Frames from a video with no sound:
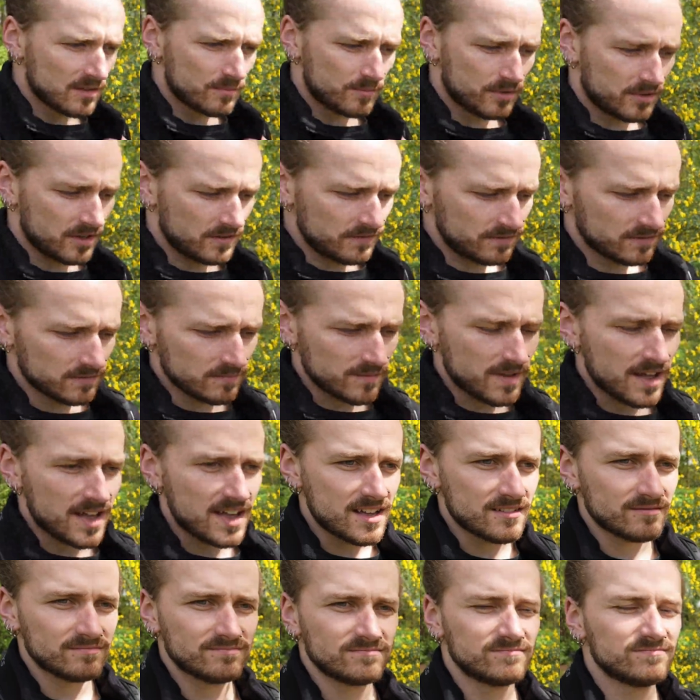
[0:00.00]
But other than
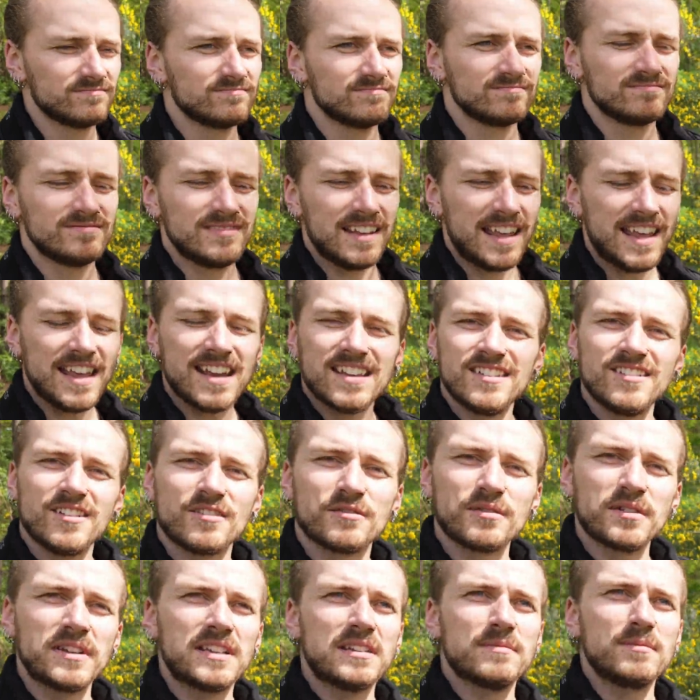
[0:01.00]
that, yeah,
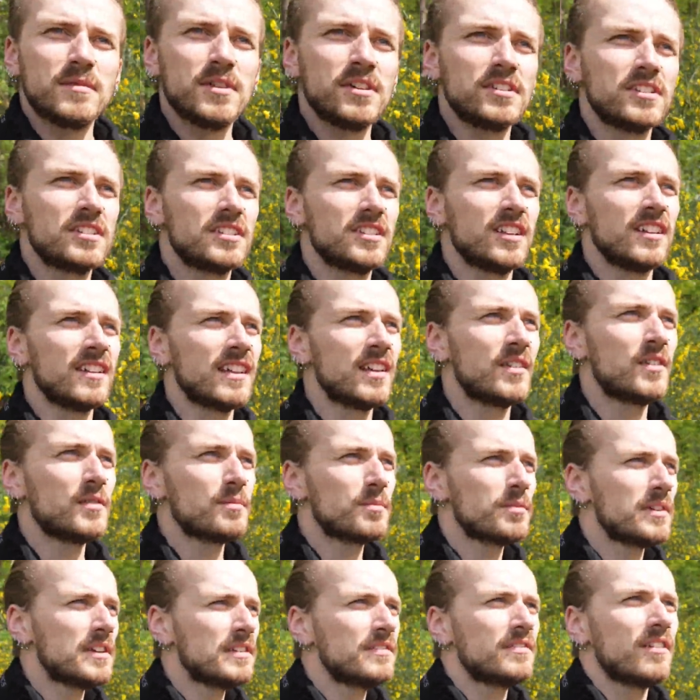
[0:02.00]
not really much. Like, it was
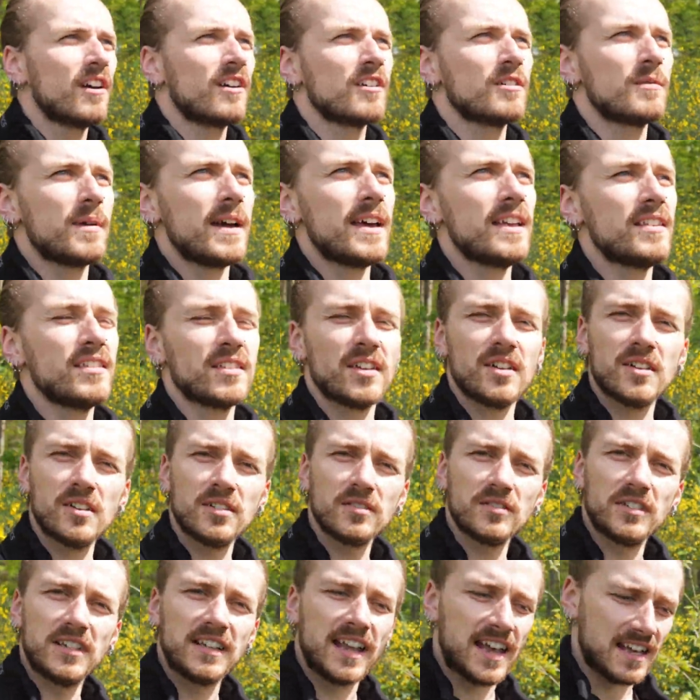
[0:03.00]
pretty far away, so I
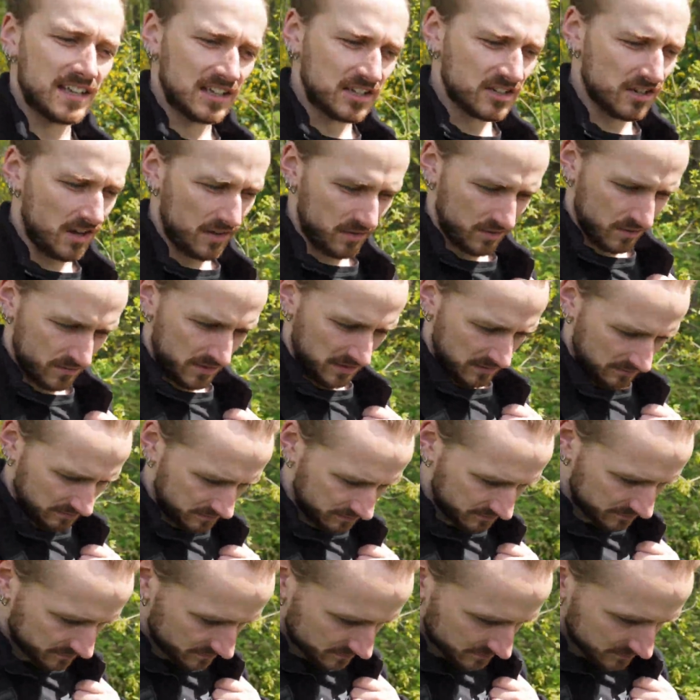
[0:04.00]
couldn't really get any shots of it.
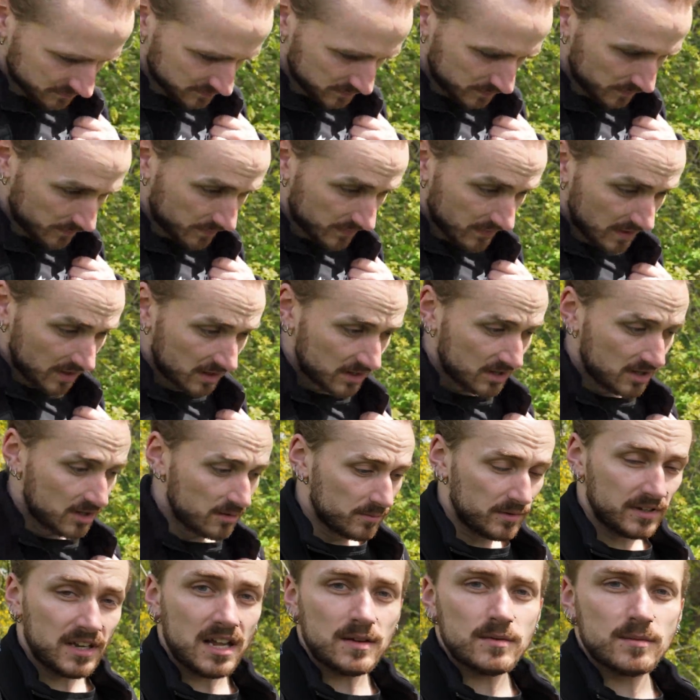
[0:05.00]

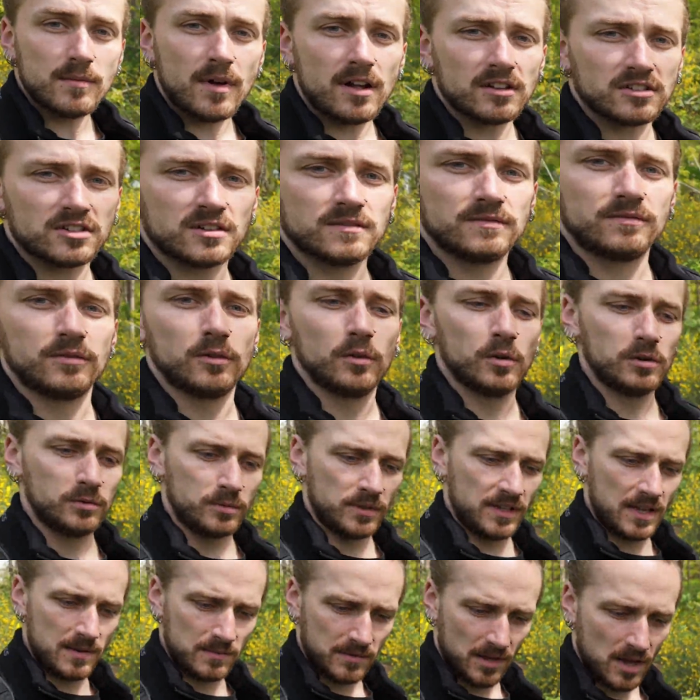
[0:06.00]
But, you know, we march on forward,
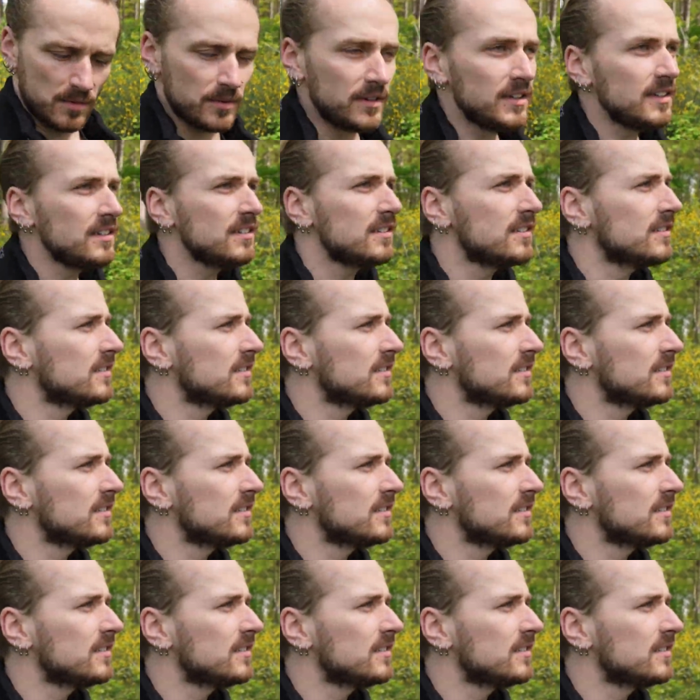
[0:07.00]
we keep going.